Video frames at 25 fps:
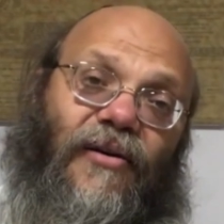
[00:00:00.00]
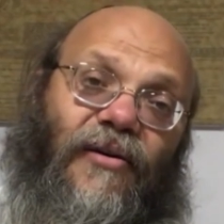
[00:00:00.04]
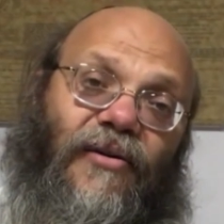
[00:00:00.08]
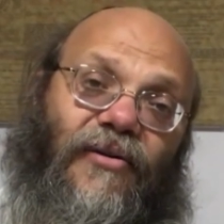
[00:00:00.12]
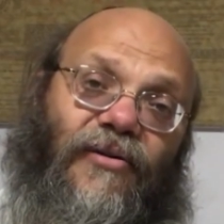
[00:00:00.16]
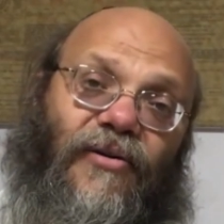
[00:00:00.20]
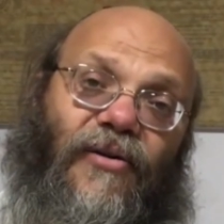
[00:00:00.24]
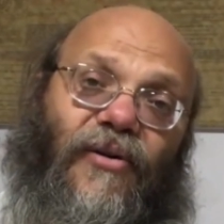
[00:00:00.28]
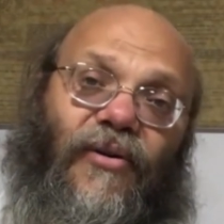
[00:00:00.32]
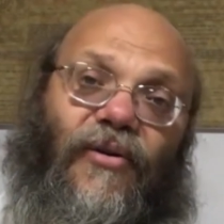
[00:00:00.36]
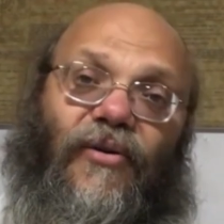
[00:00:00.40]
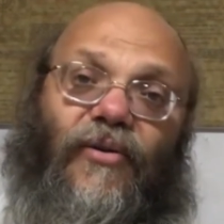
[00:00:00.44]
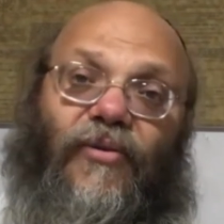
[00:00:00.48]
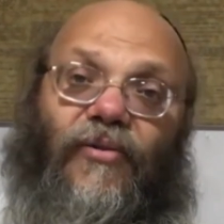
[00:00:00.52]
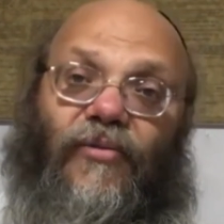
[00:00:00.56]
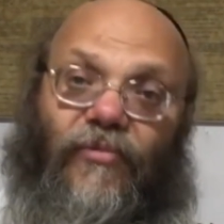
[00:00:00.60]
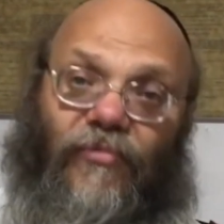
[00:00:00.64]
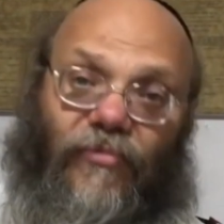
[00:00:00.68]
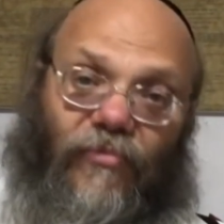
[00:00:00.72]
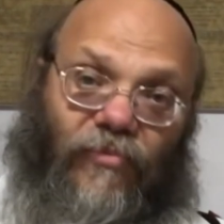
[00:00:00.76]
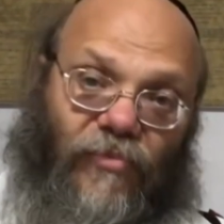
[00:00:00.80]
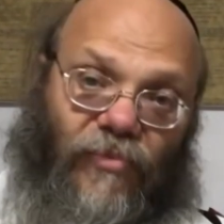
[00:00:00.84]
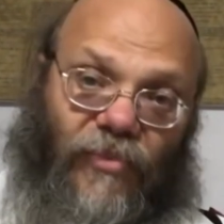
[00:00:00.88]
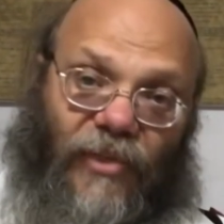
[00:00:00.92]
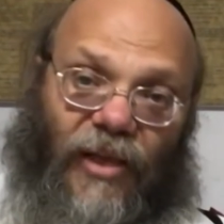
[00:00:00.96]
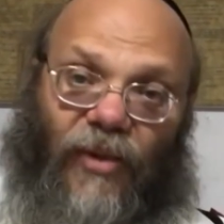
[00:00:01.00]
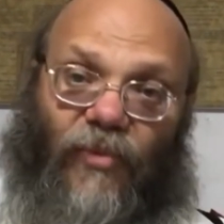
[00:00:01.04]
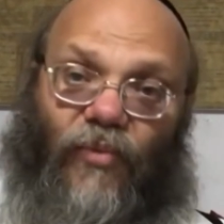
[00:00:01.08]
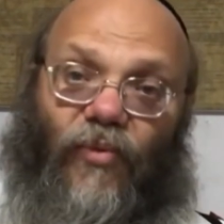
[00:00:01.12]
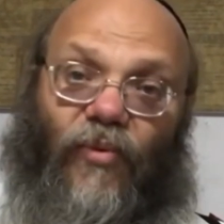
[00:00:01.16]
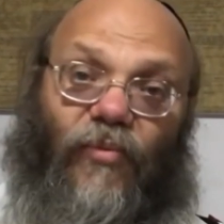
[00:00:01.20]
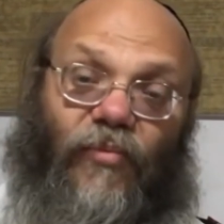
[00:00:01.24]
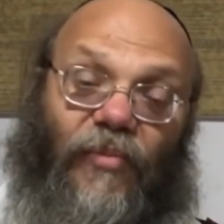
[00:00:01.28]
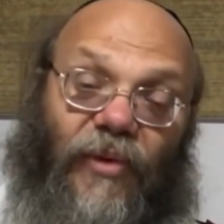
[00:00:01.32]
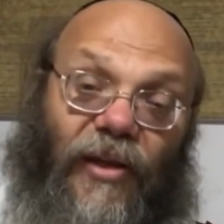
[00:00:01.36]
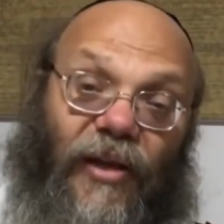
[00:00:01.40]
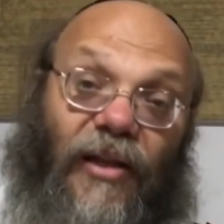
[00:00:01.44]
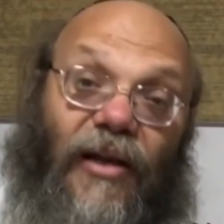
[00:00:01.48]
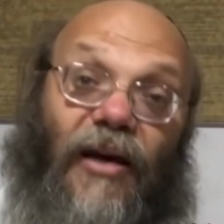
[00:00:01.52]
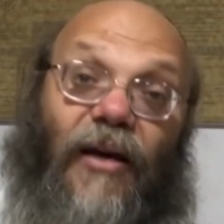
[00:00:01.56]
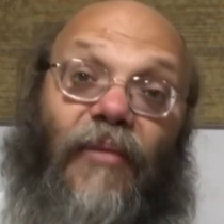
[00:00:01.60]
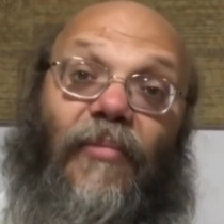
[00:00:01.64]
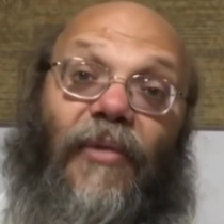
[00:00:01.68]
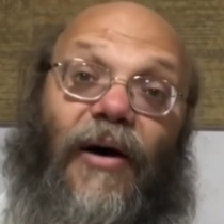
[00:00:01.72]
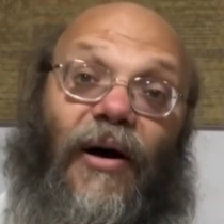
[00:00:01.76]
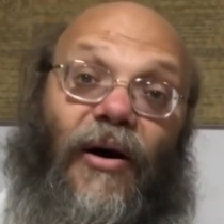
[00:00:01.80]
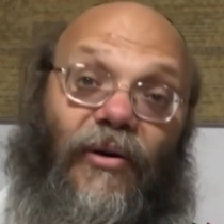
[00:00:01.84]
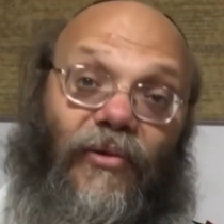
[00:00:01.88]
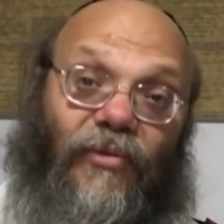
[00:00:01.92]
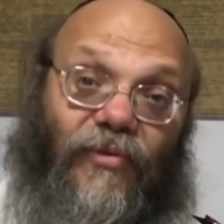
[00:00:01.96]
so that will be the
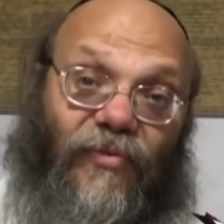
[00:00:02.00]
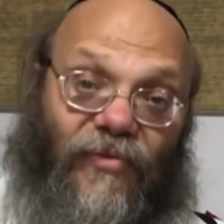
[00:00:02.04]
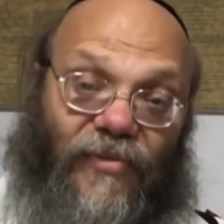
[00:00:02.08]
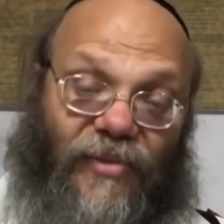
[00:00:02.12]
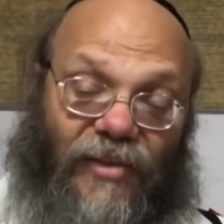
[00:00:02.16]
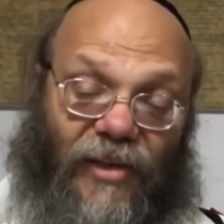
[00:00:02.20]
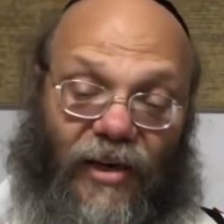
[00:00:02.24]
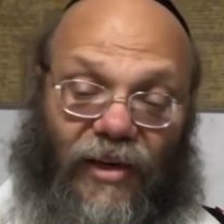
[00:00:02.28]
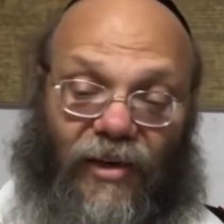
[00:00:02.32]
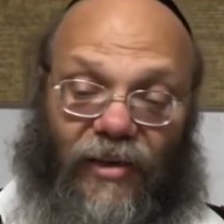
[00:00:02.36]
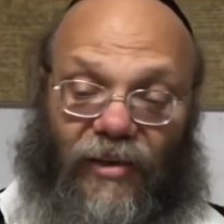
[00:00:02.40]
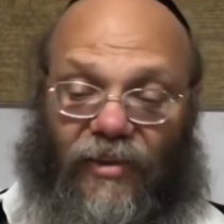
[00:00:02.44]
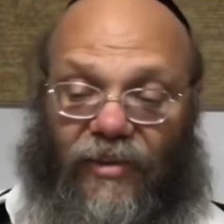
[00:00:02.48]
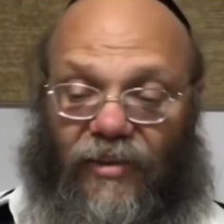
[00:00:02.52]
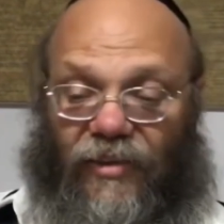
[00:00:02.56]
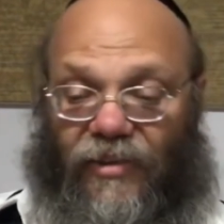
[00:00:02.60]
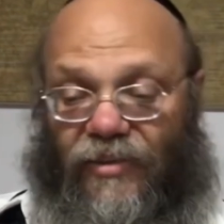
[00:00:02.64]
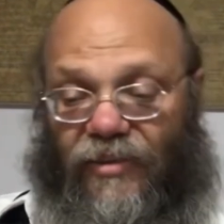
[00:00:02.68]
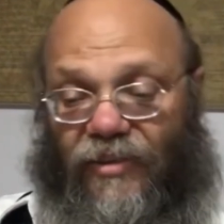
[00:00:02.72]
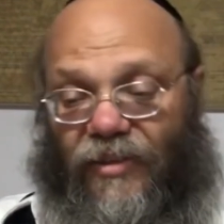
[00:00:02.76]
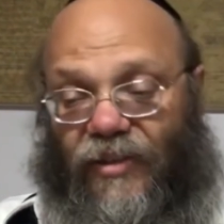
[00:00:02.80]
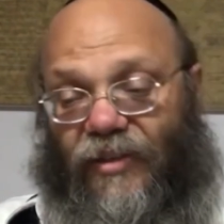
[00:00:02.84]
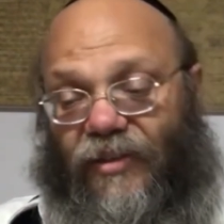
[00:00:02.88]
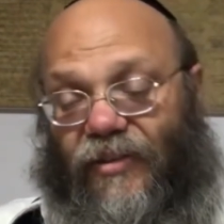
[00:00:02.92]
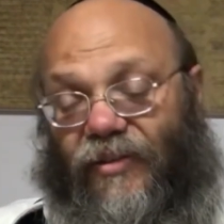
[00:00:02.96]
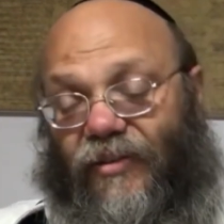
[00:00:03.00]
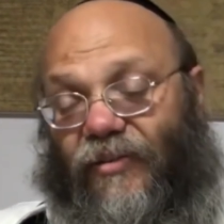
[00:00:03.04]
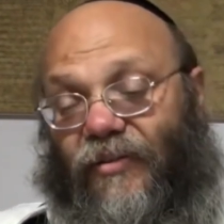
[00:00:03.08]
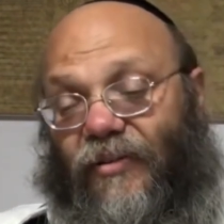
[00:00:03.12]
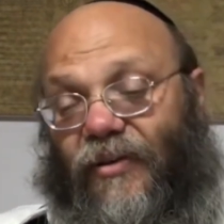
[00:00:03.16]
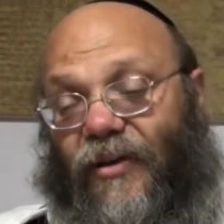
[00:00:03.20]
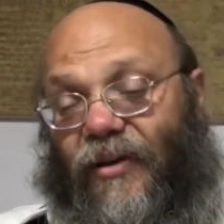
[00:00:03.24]
amount of tzedakah that is needed.